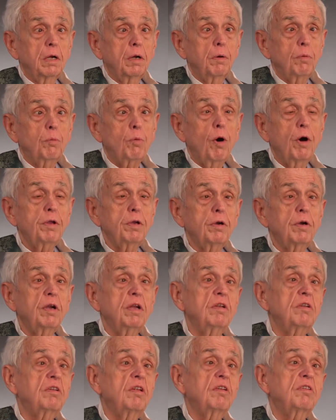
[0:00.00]
Water
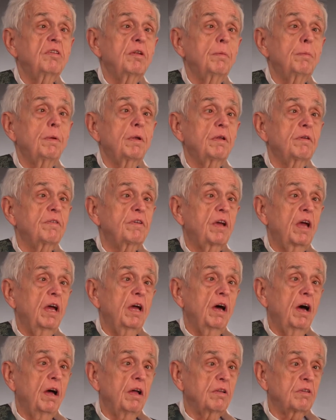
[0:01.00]
is a symbol of
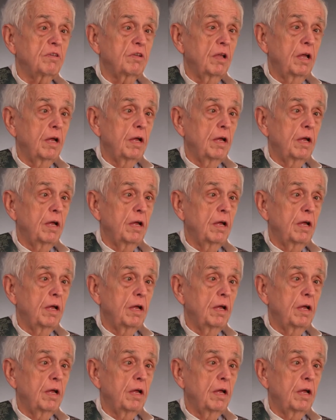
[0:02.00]
chaos.